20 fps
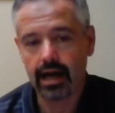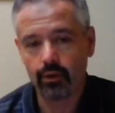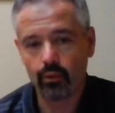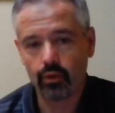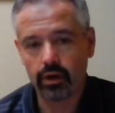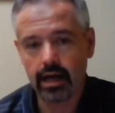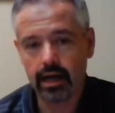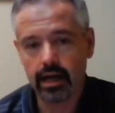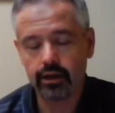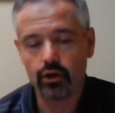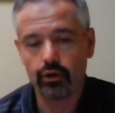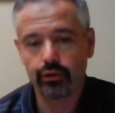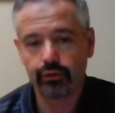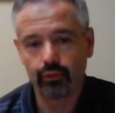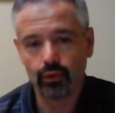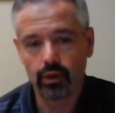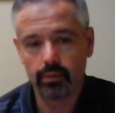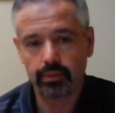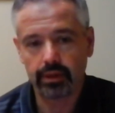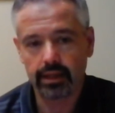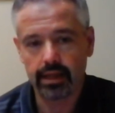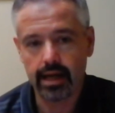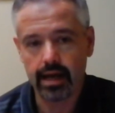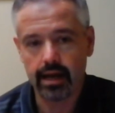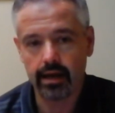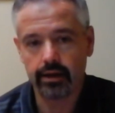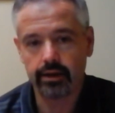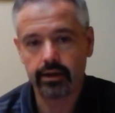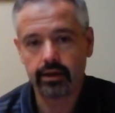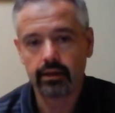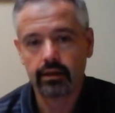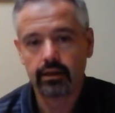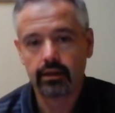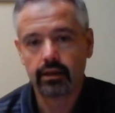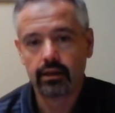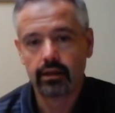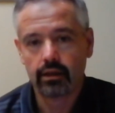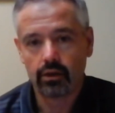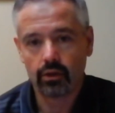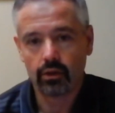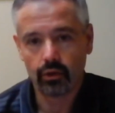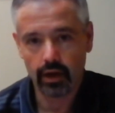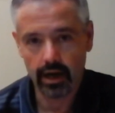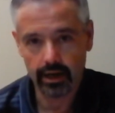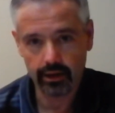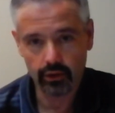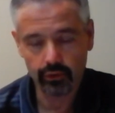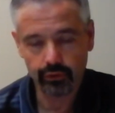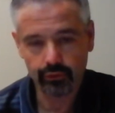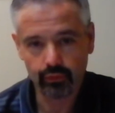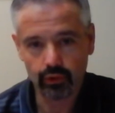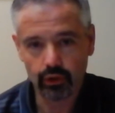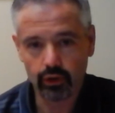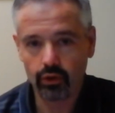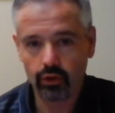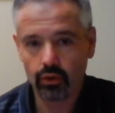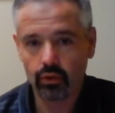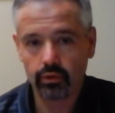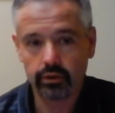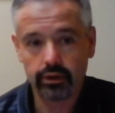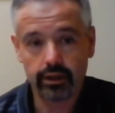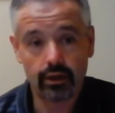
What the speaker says: When I go through a plan, or I go through,